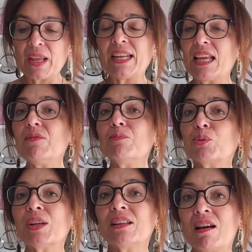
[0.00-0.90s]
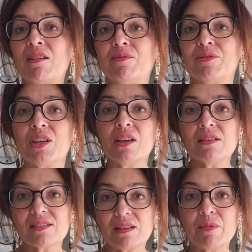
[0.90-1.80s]
And even pre-loved,
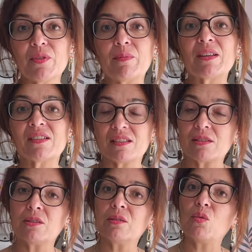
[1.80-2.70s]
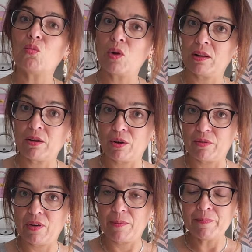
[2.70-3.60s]
some of them are still well
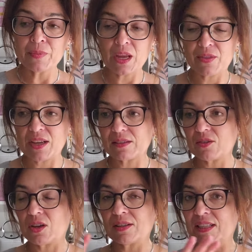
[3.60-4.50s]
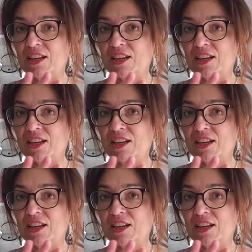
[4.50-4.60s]
over $1,000,